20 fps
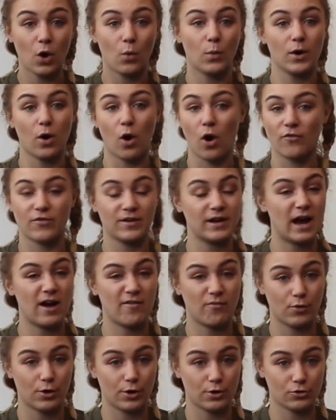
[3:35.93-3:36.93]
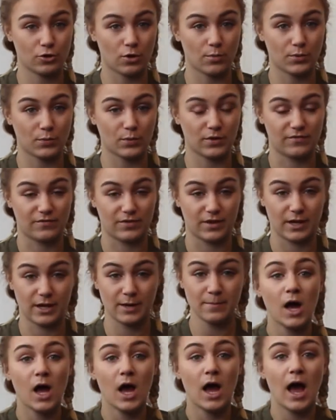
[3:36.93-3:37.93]
We often have workshops with
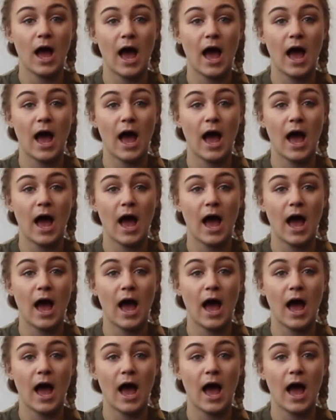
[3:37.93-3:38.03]
them,